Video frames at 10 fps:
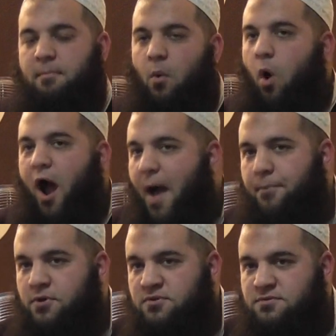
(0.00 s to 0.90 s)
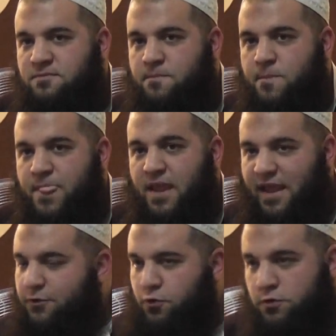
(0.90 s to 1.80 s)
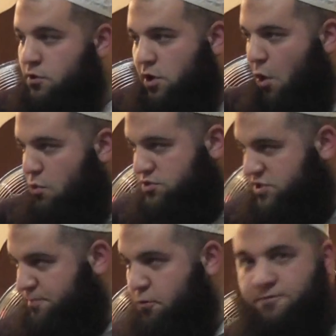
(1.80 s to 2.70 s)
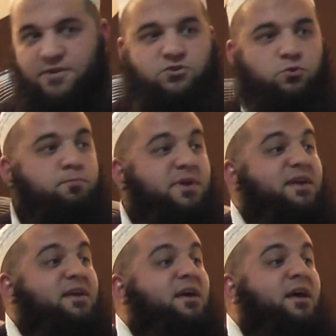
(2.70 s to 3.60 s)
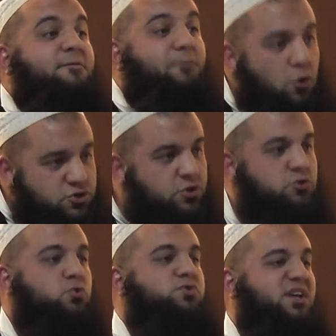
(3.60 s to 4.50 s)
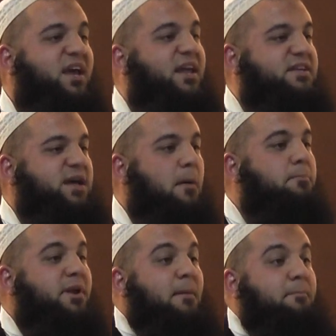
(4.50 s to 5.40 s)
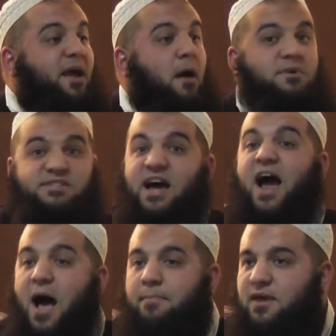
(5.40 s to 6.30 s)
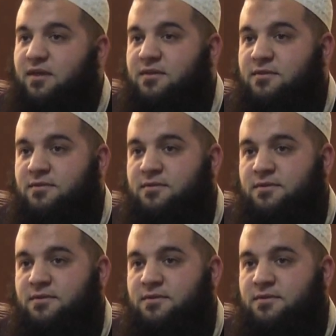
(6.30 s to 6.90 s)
But what happened? He couldn't go to the Prophet to be fortunate to sit in his company and become a Sahabi.